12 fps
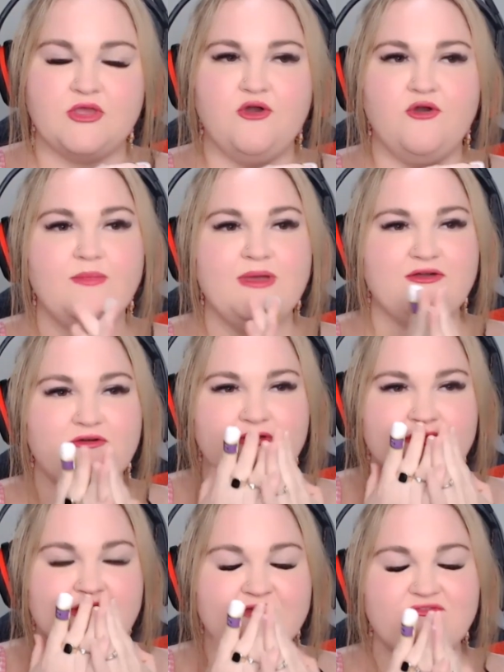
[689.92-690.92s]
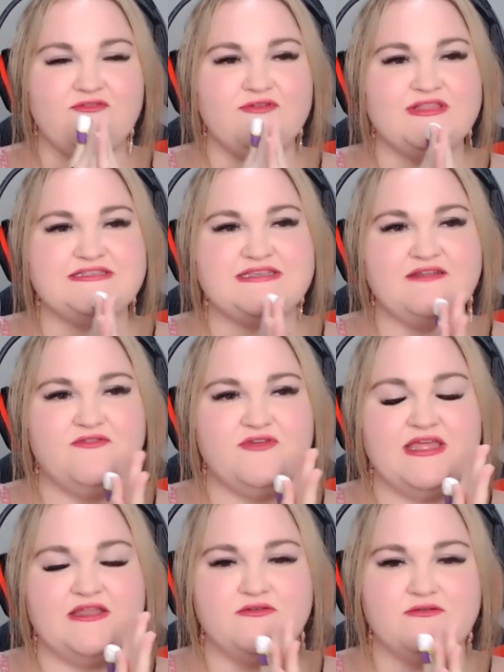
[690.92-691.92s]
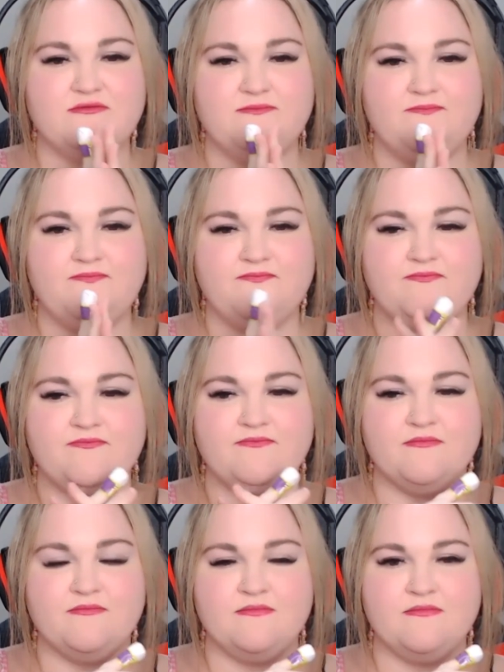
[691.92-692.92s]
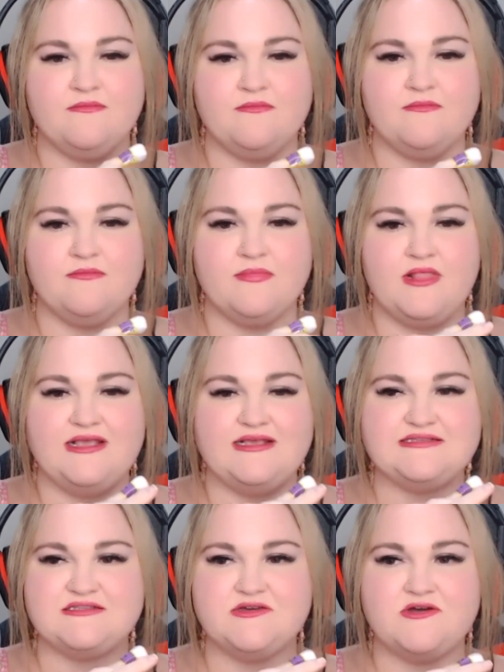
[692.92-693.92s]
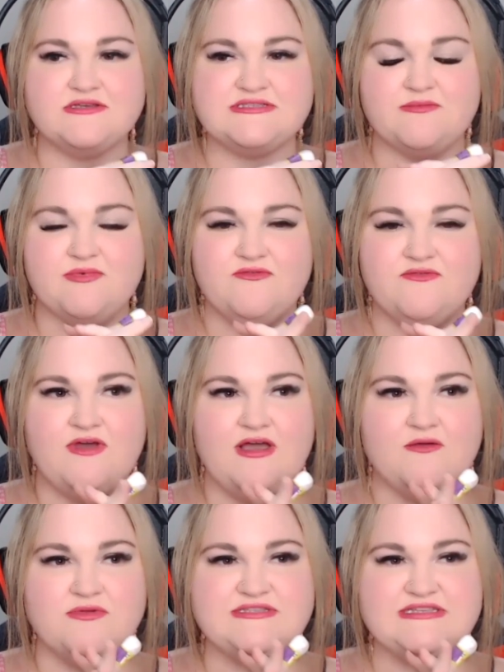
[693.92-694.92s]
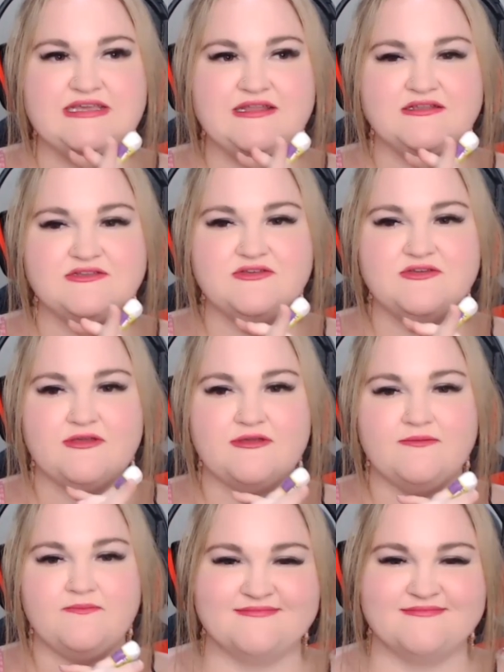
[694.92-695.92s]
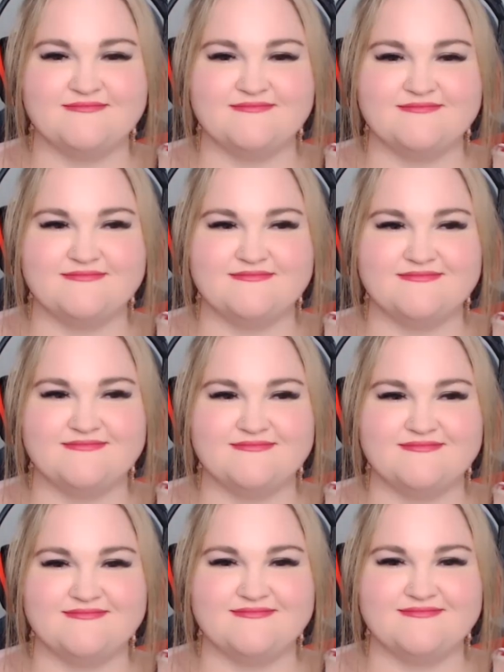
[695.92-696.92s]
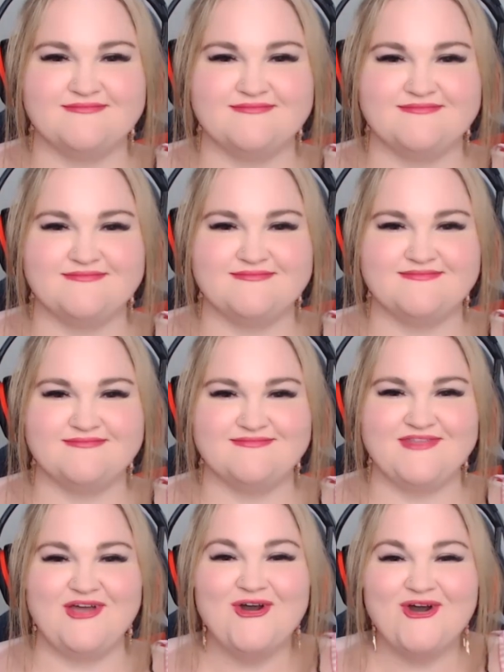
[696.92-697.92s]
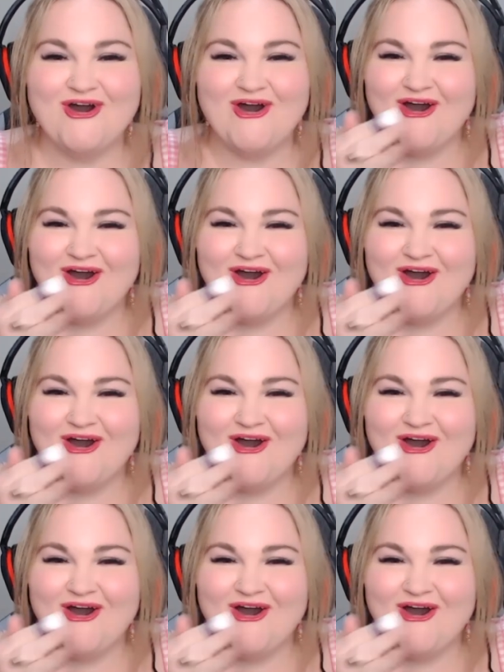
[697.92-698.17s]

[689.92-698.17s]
Oh my God. I feel really sad for Kendall. He's a tosser, but fuck, what's he going to do? Really don't need those two old cunts on my shoulder.